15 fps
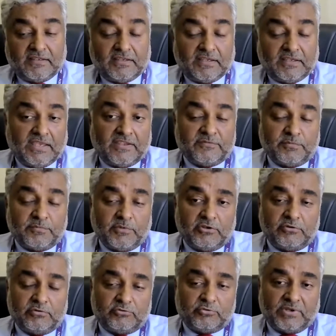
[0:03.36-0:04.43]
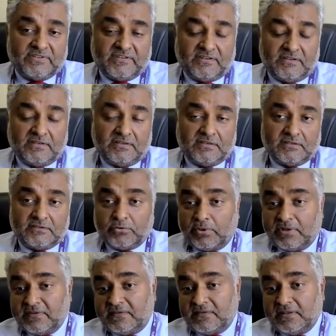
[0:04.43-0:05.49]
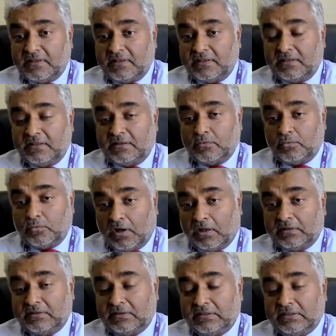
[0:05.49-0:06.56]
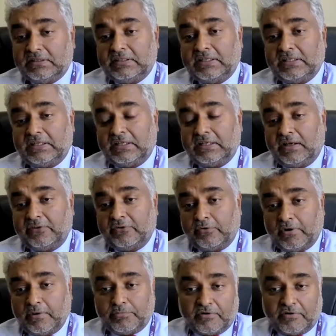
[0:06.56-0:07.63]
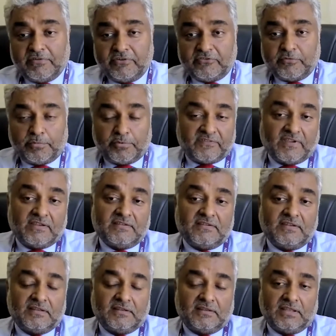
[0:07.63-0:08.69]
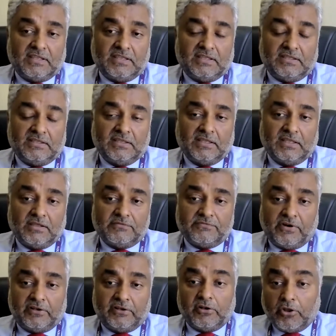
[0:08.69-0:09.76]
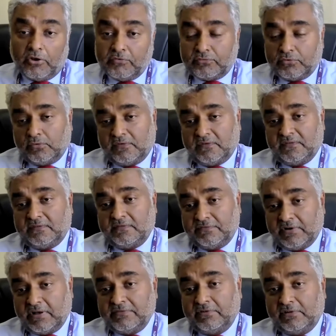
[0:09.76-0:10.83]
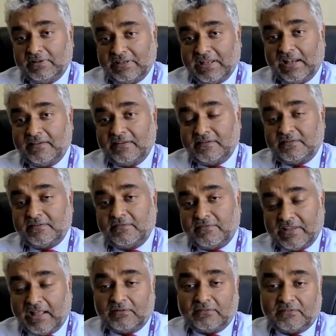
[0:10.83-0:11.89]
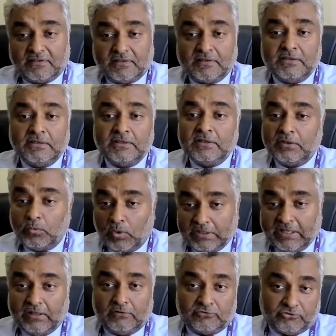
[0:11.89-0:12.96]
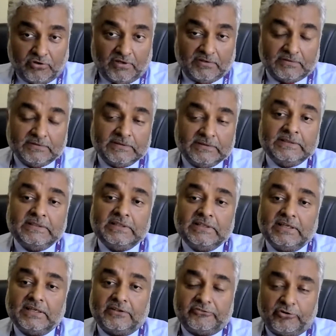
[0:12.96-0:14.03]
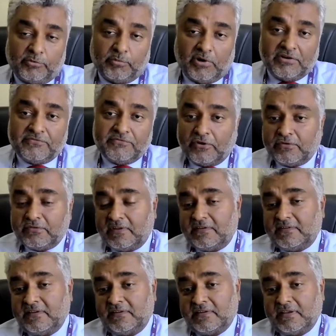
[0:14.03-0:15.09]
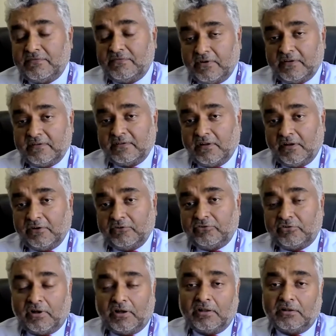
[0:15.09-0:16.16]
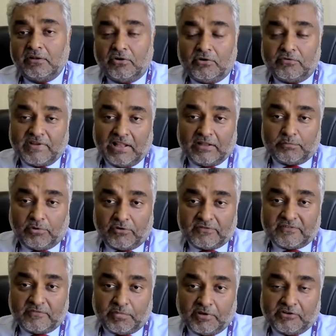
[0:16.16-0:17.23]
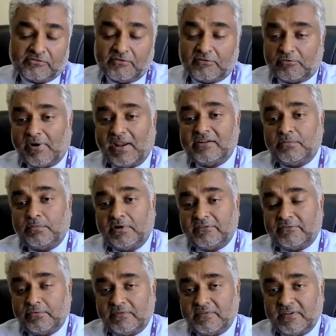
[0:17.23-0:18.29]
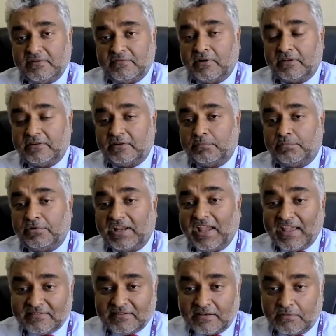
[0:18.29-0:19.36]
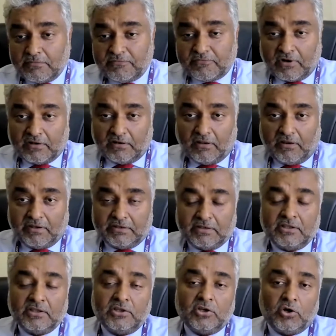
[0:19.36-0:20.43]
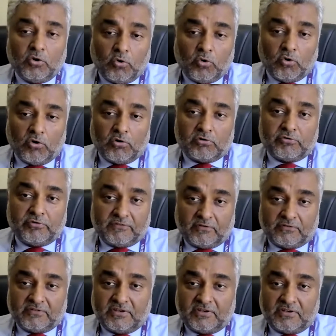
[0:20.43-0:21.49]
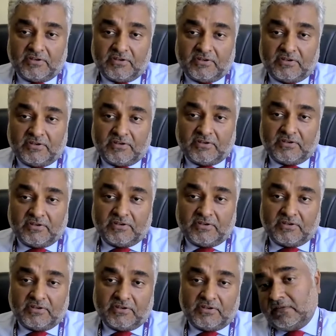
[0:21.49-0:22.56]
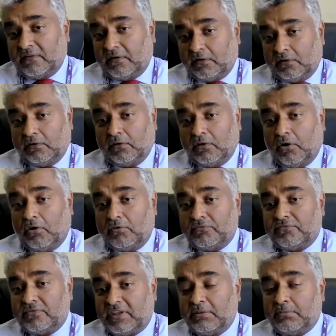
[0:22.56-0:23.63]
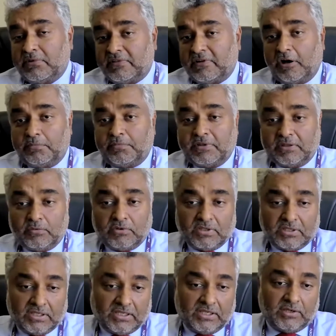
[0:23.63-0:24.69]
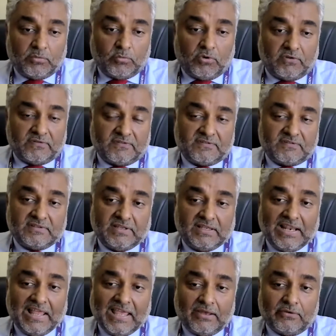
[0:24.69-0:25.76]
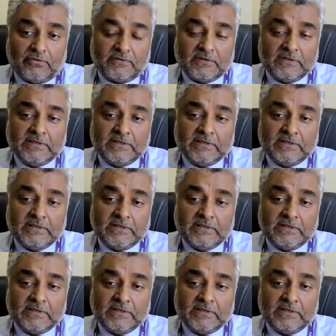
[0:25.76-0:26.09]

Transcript: uh, ESMO 2021, uh, I had the great privilege of presenting the uh, final overall survival analysis of the ALTA 1L trial. Uh, to remind folk, this is a first line trial of ALK positive patients randomized to receive either brigatinib frontline or crizotinib. Uh, one cycle of chemotherapy uh, was allowed.